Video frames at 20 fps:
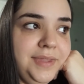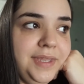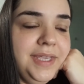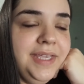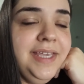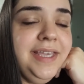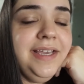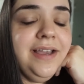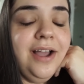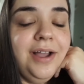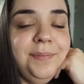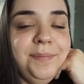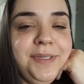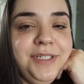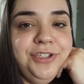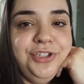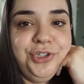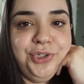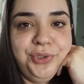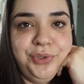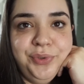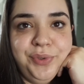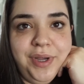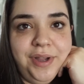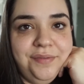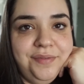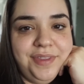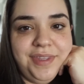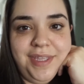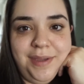He got me 2
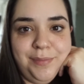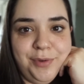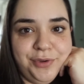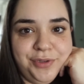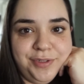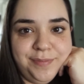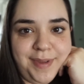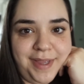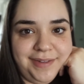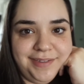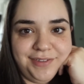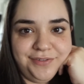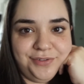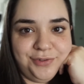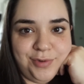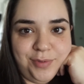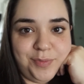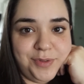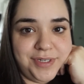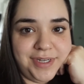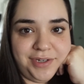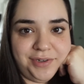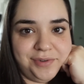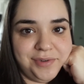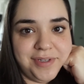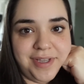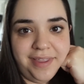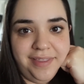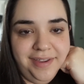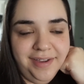of the most massive sweet
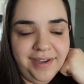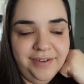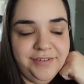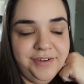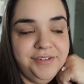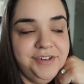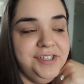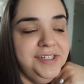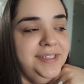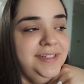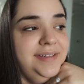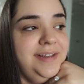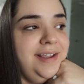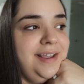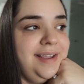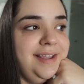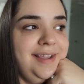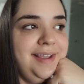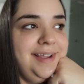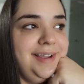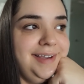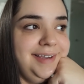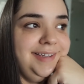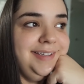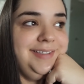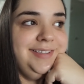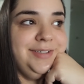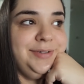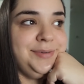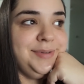potatoes I think I've ever seen.
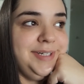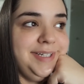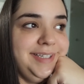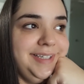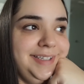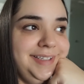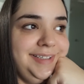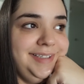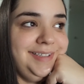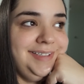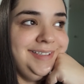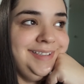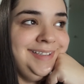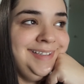It's so ridiculous.